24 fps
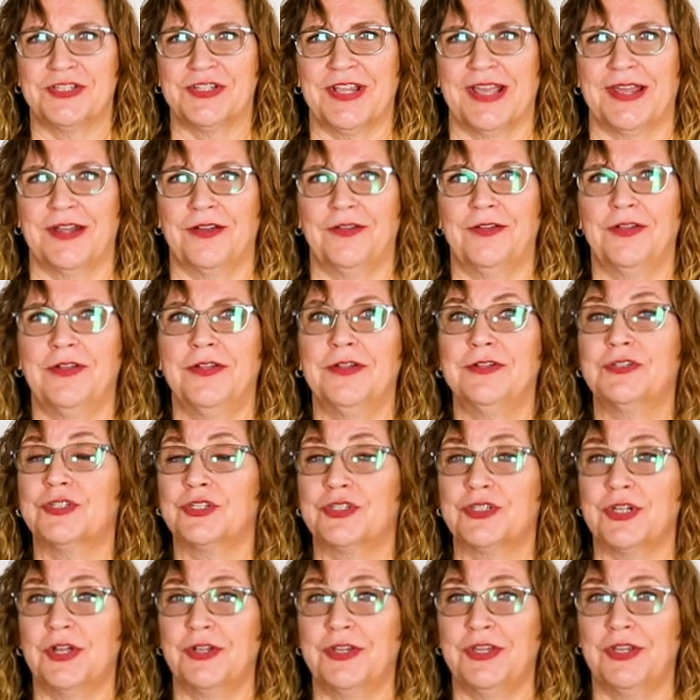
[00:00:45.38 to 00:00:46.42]
channel to
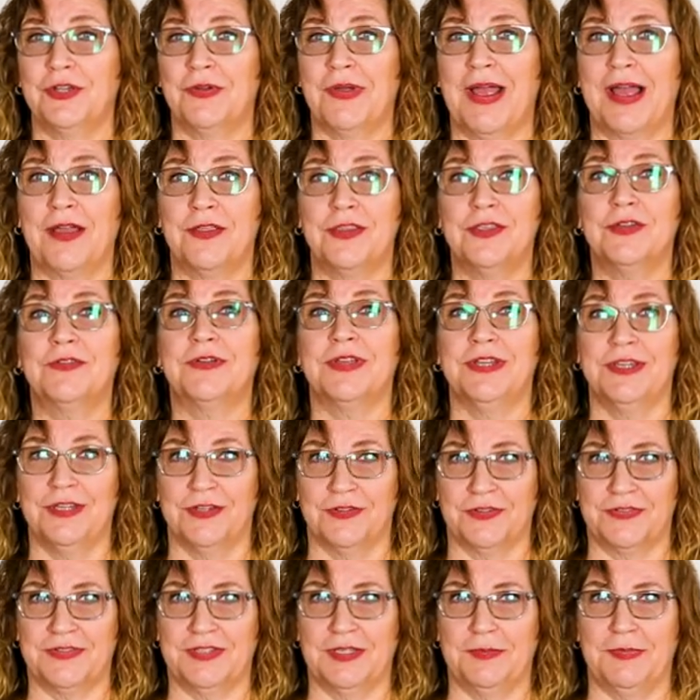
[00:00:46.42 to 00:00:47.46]
show you how you can
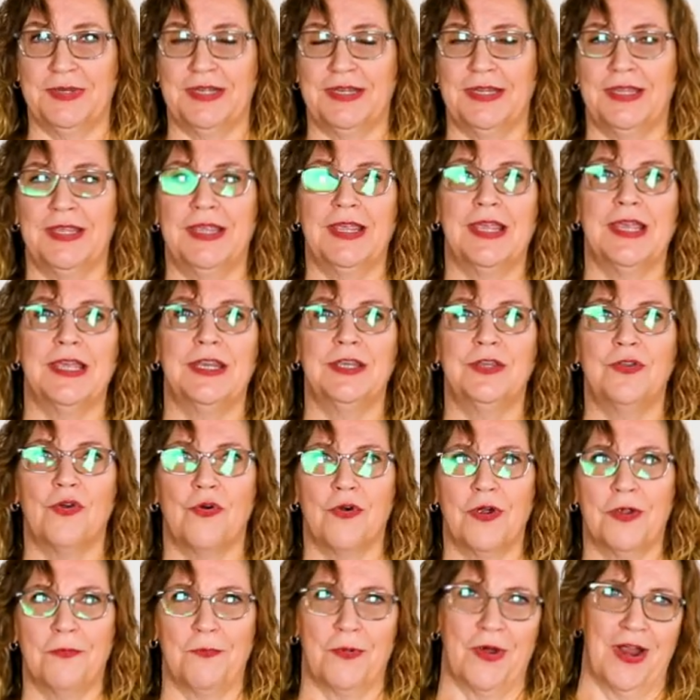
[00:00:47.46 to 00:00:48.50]
use CBD in
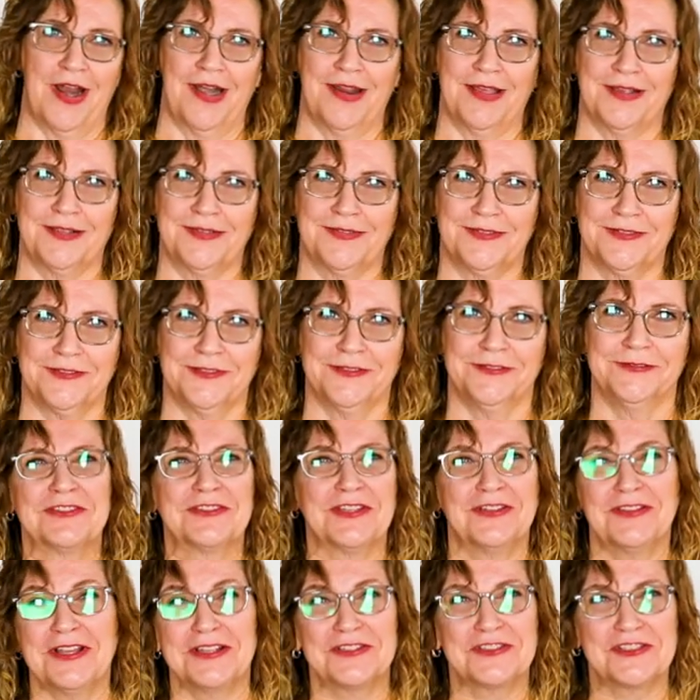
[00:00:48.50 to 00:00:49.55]
your products.
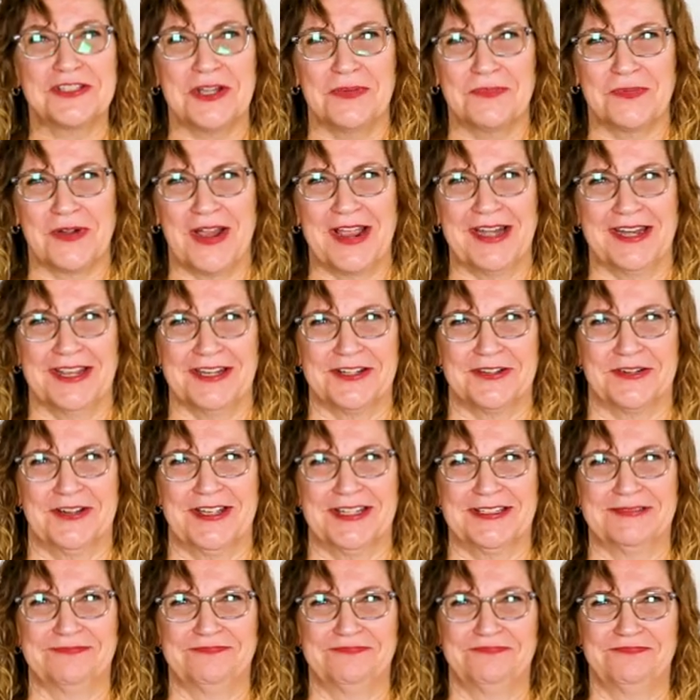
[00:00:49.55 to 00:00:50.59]
So let's jump right into
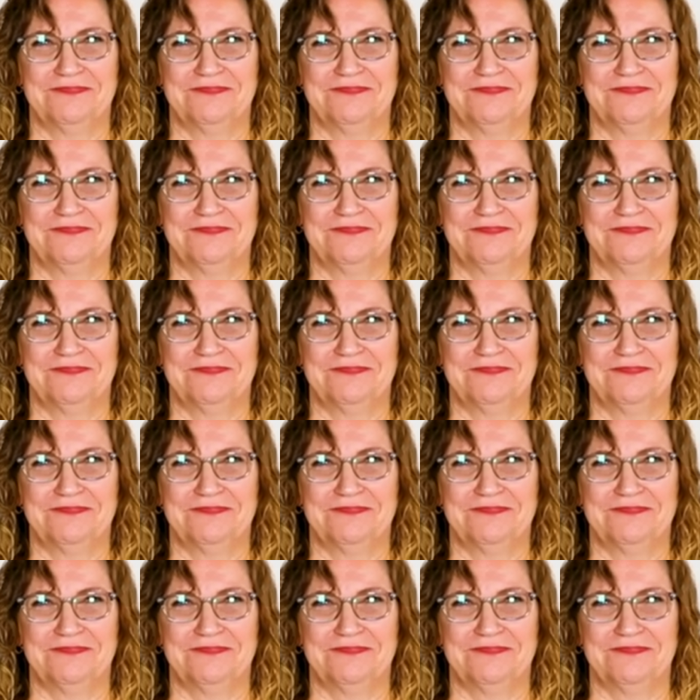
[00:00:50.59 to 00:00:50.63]
it.